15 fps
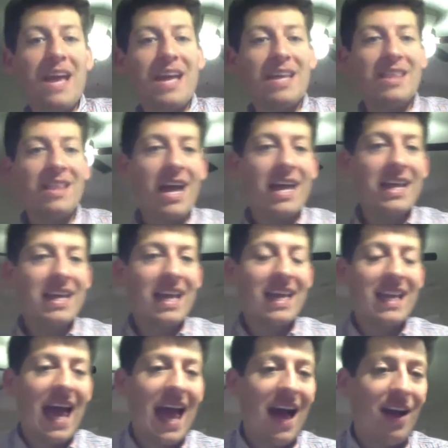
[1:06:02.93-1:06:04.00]
like, and
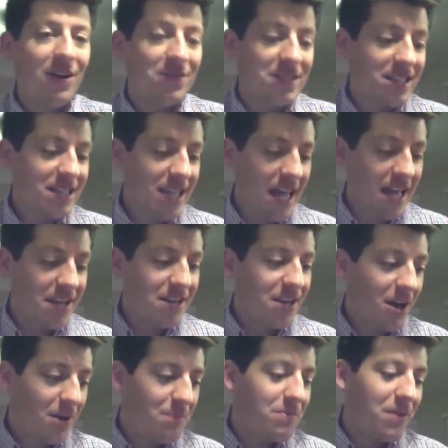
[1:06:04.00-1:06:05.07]
how did it end
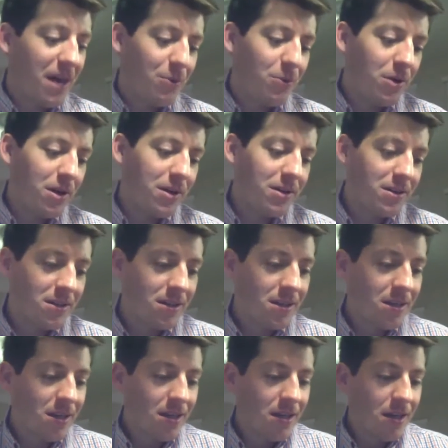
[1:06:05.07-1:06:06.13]
up that way?
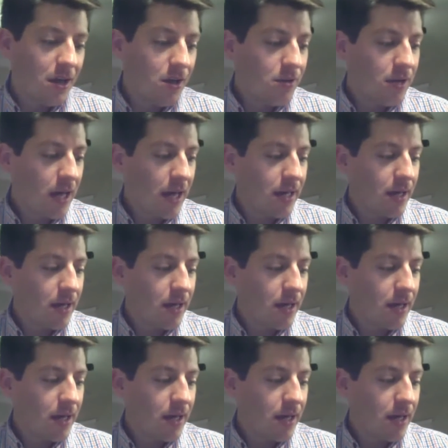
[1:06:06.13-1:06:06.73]
Okay.